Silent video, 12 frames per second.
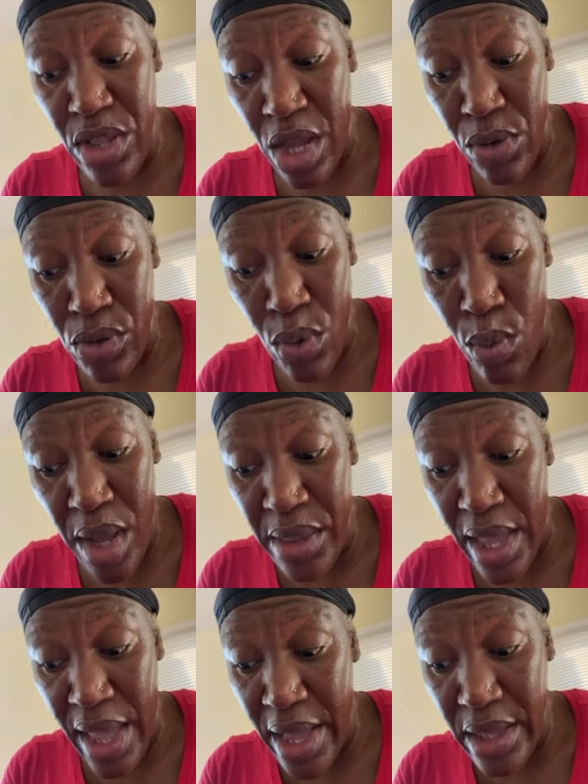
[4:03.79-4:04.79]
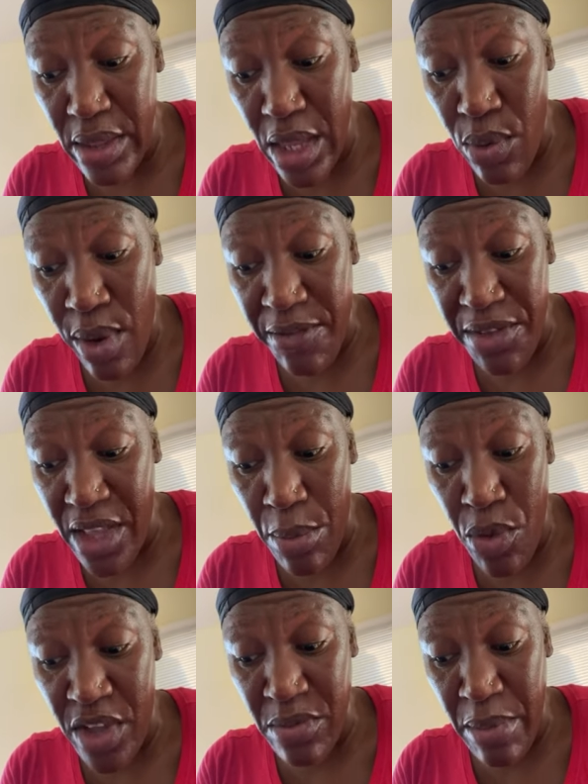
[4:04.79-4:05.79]
I don't know what the heck. Nick wants to tell me
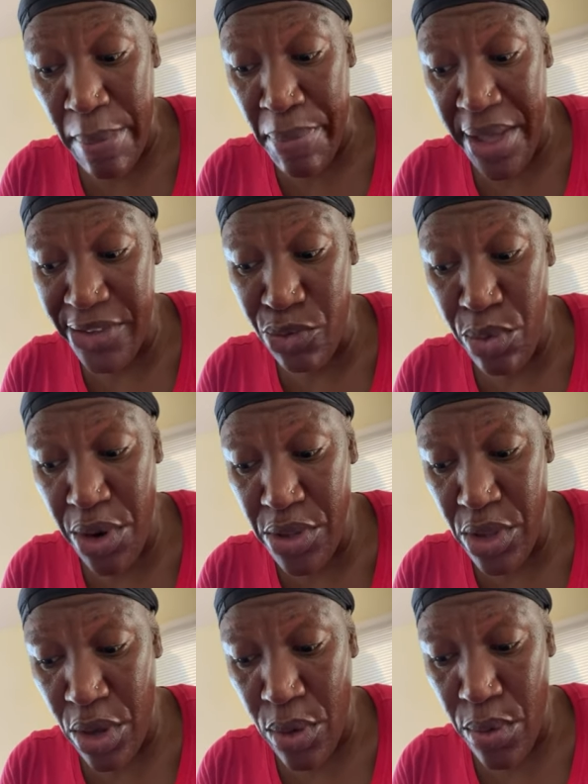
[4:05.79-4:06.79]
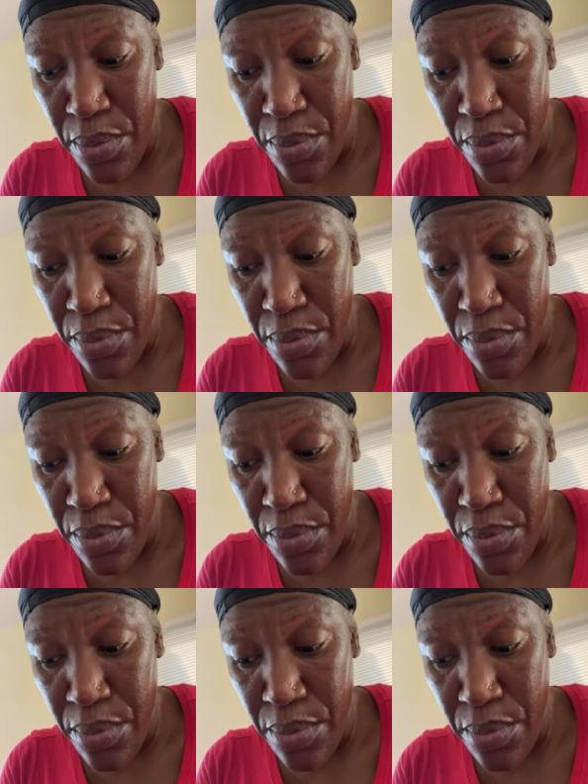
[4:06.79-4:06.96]
what's my password now.